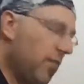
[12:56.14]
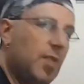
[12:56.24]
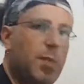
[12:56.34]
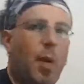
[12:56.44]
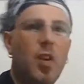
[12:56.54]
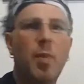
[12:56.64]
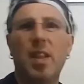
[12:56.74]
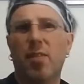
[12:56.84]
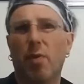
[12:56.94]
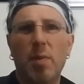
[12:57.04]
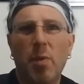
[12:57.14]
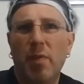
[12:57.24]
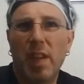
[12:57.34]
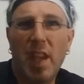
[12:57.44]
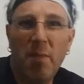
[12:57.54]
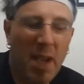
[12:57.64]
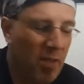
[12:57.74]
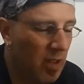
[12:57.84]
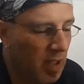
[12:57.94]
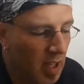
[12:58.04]
Spider-Man 3 movie came
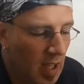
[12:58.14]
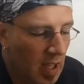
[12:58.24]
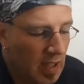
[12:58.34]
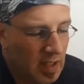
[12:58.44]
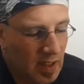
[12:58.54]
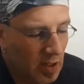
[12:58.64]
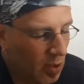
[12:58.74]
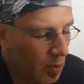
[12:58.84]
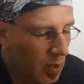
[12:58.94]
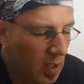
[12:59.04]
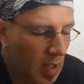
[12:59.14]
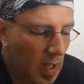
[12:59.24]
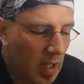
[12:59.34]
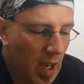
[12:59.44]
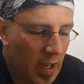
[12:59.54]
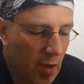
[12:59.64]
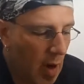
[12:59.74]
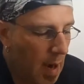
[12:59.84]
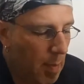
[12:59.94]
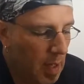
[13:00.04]
out, so kind of
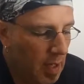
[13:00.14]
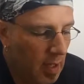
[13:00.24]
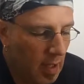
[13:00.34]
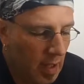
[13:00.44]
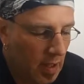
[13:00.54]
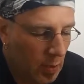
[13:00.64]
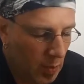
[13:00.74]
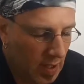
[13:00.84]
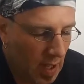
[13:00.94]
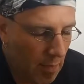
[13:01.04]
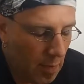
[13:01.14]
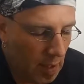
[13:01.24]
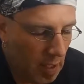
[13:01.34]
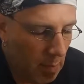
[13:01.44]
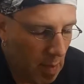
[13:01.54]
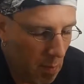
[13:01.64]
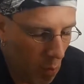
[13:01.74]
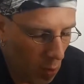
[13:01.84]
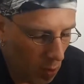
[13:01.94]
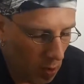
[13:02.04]
crappy. This one's definitely going to be
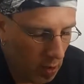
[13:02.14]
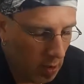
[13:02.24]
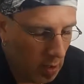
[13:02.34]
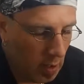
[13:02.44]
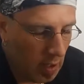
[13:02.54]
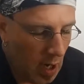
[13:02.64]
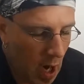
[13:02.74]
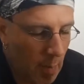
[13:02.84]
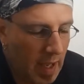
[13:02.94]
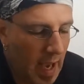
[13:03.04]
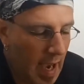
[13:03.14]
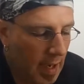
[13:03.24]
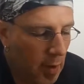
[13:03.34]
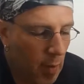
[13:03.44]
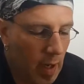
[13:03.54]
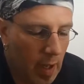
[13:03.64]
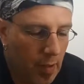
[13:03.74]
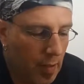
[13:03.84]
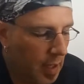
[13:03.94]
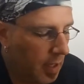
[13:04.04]
more comic accurate, I
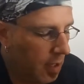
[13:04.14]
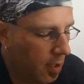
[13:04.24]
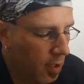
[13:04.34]
think.